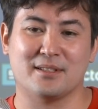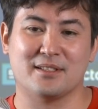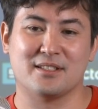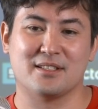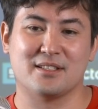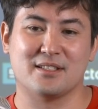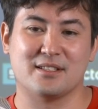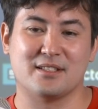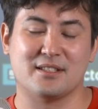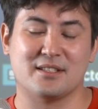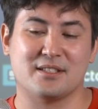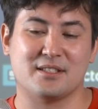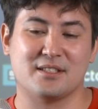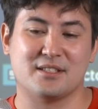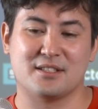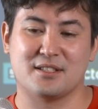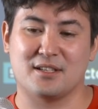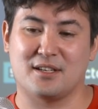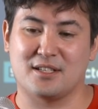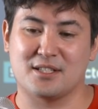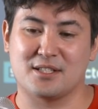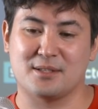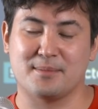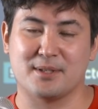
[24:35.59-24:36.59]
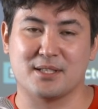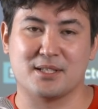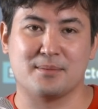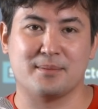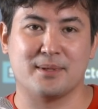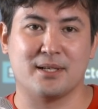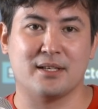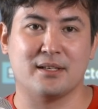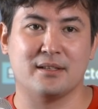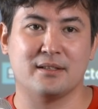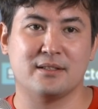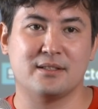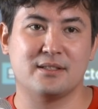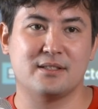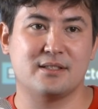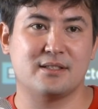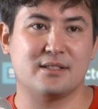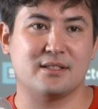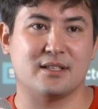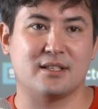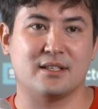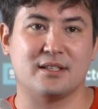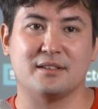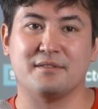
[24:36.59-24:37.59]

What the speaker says: This is an awesome experience.